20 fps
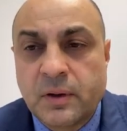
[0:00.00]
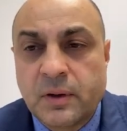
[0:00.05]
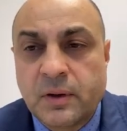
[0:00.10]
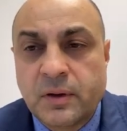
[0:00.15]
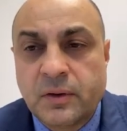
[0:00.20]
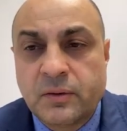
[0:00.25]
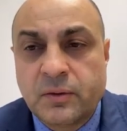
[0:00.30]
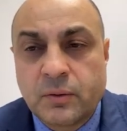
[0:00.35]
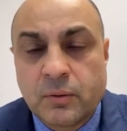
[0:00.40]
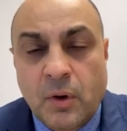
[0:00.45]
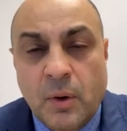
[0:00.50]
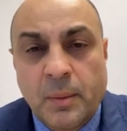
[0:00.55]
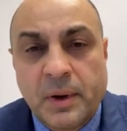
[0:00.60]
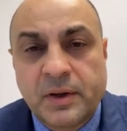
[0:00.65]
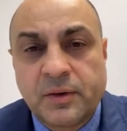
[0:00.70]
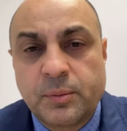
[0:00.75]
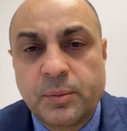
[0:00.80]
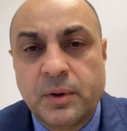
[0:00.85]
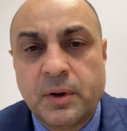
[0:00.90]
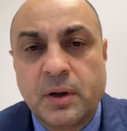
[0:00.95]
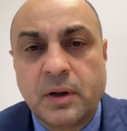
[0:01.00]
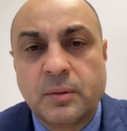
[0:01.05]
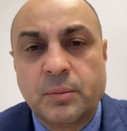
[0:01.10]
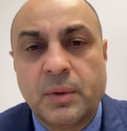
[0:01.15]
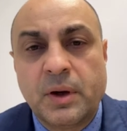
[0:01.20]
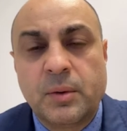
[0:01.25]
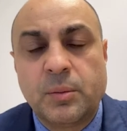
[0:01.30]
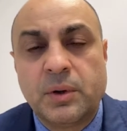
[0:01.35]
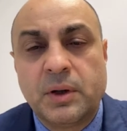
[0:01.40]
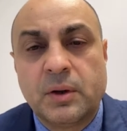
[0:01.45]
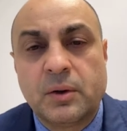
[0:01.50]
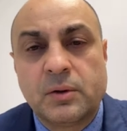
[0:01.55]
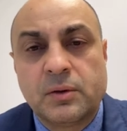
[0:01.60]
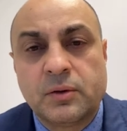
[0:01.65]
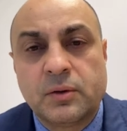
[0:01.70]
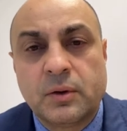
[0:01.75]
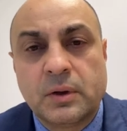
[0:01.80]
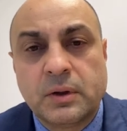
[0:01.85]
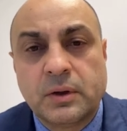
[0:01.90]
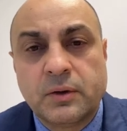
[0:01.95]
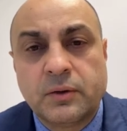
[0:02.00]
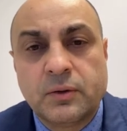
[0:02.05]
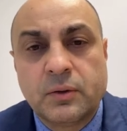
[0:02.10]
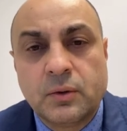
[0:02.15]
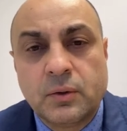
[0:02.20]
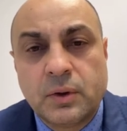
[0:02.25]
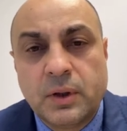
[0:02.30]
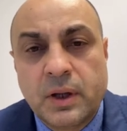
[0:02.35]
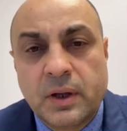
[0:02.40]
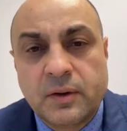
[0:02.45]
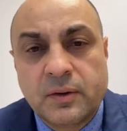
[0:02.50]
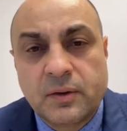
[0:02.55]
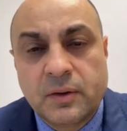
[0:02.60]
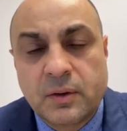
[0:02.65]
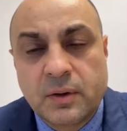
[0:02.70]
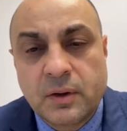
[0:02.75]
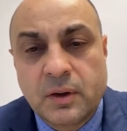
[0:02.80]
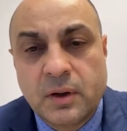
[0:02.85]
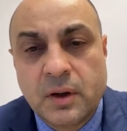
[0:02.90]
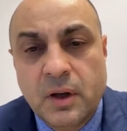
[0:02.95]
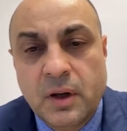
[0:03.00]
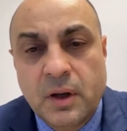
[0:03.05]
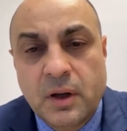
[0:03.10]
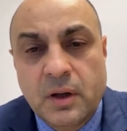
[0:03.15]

This Roma spirit might be also understood as a,